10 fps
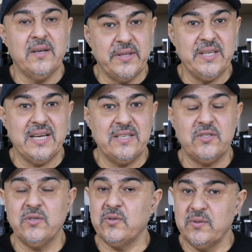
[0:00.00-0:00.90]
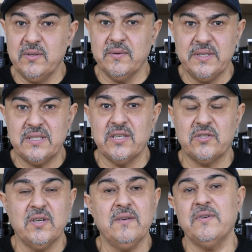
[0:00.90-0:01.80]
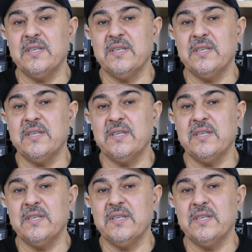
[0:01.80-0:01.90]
I think at least you should do research to learn for